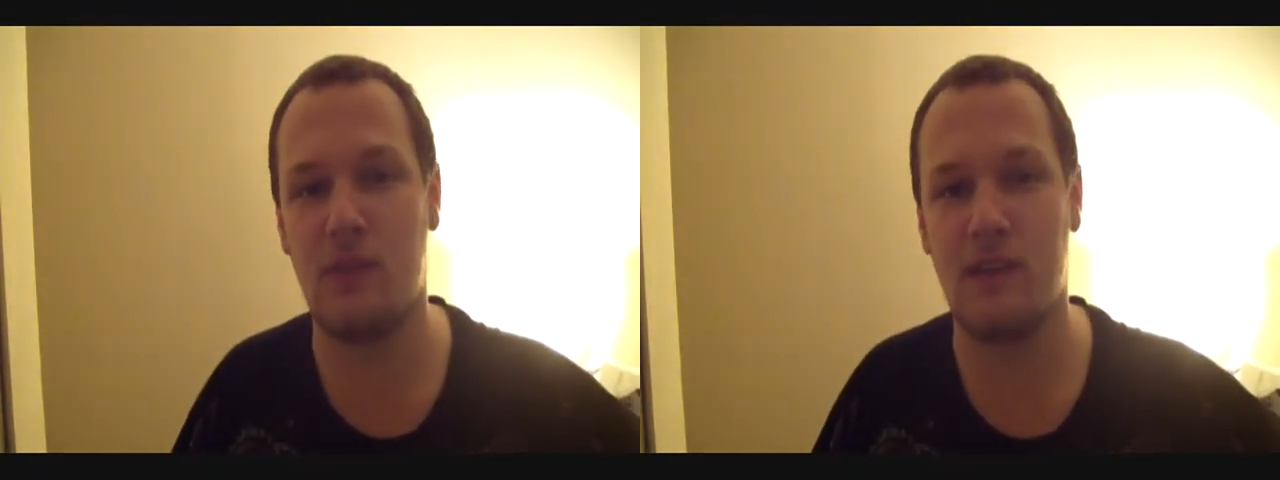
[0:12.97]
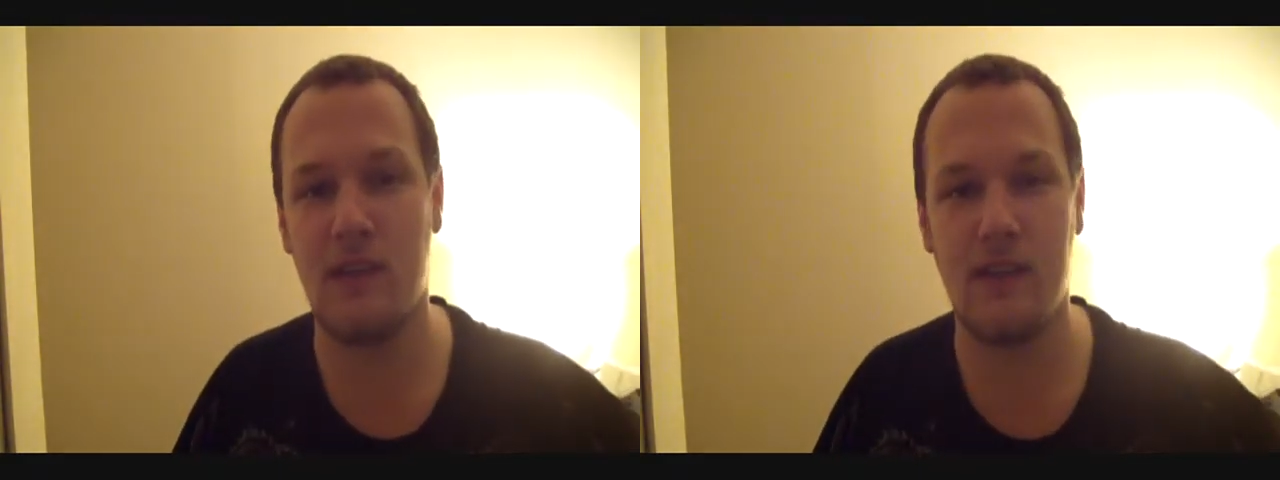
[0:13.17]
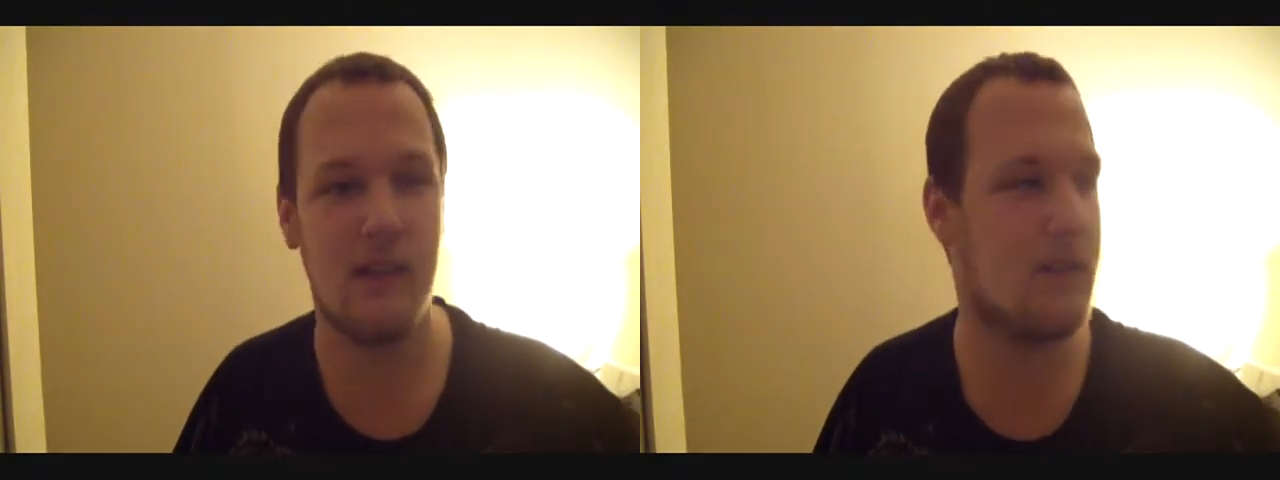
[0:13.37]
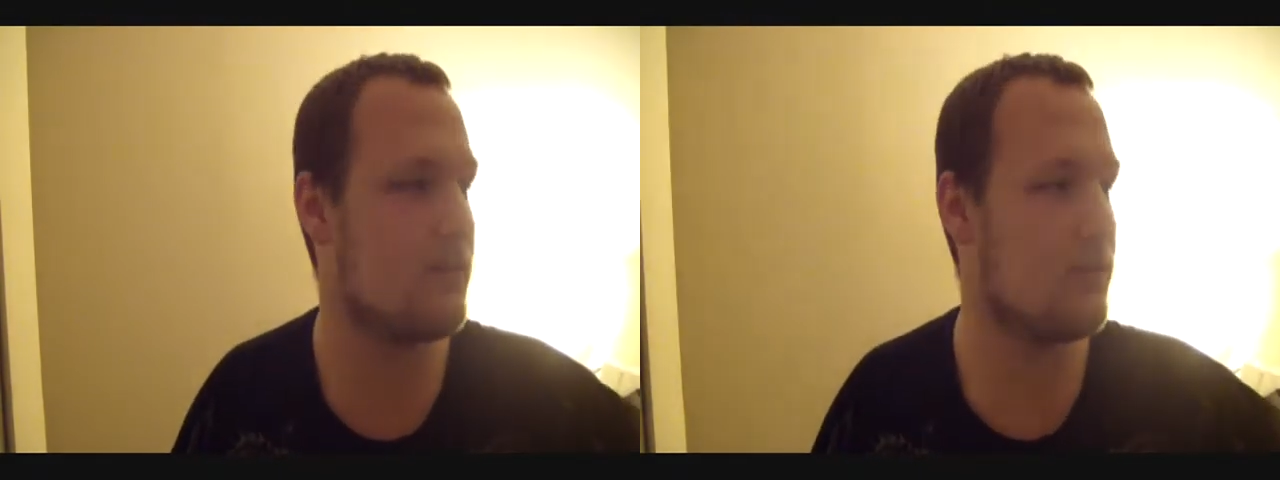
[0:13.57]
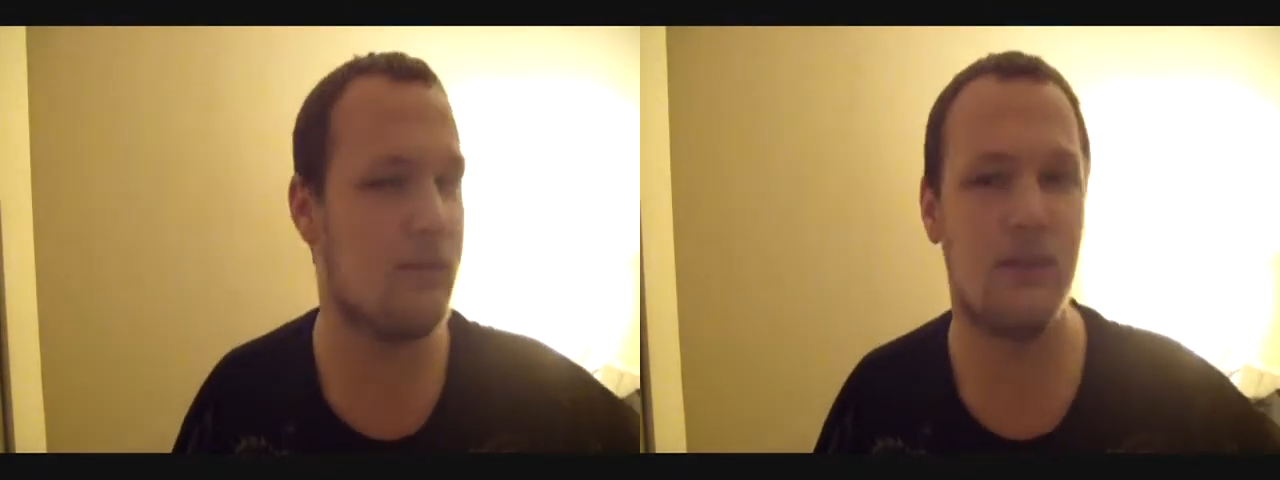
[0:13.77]
but then
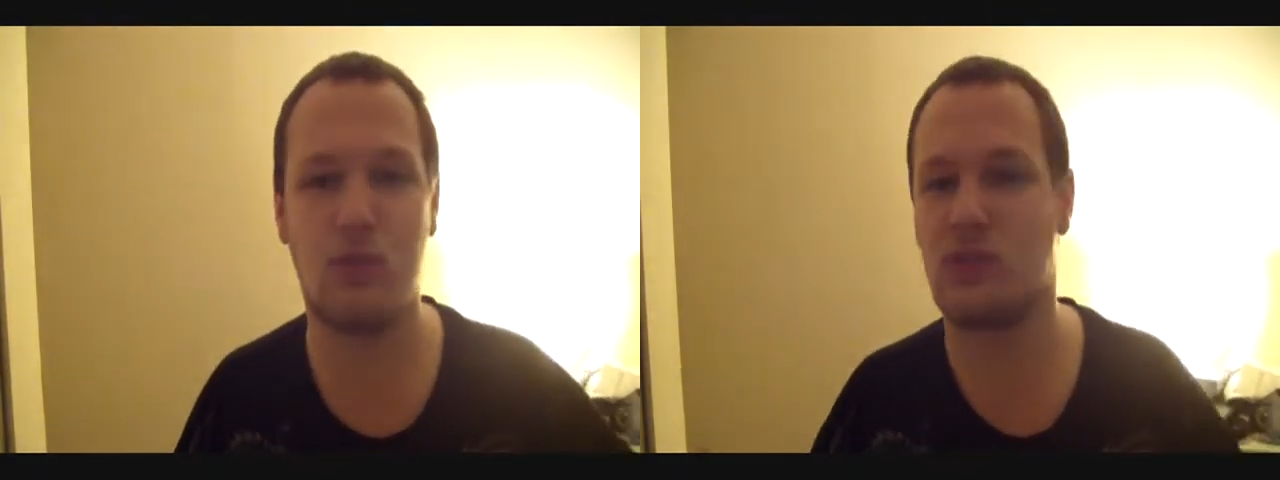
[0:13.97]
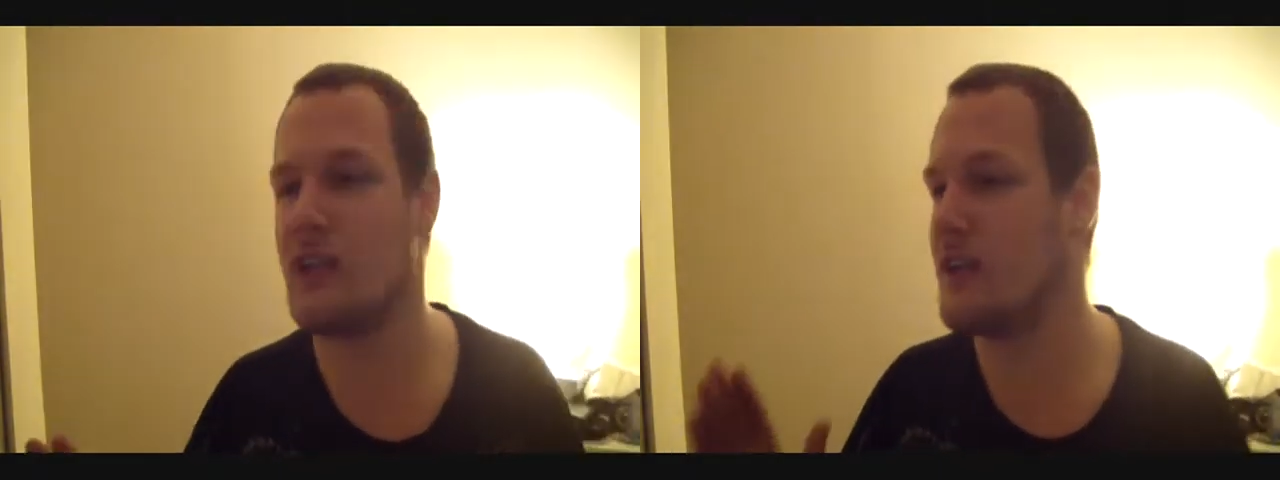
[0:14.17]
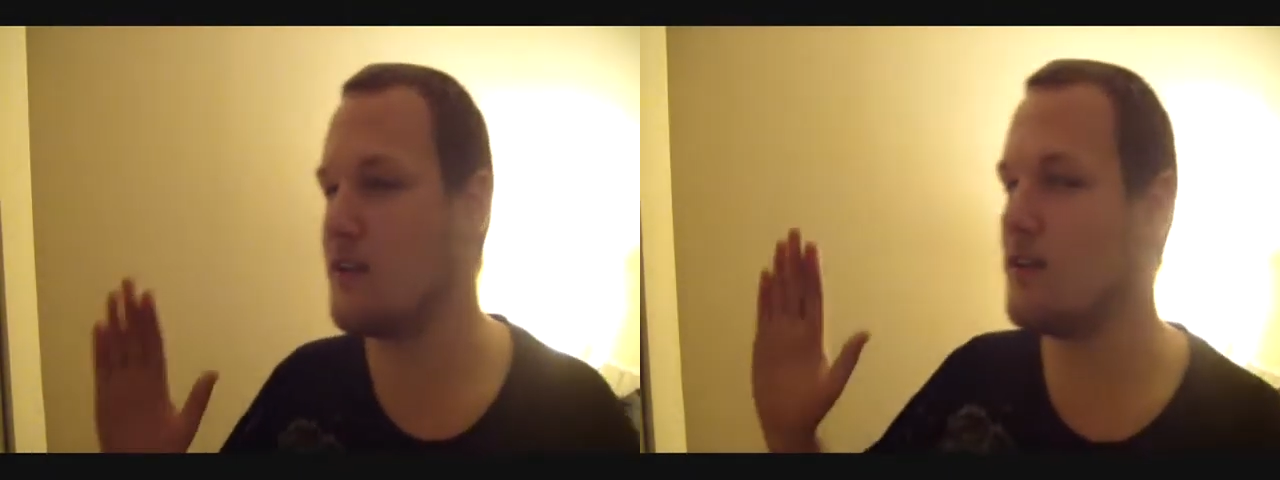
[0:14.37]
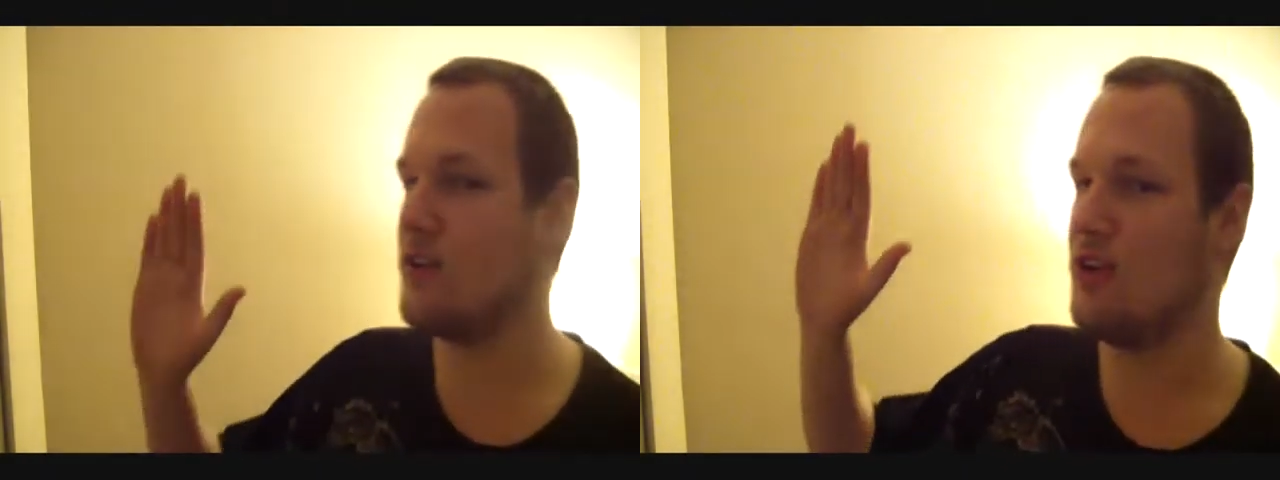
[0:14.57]
it was like...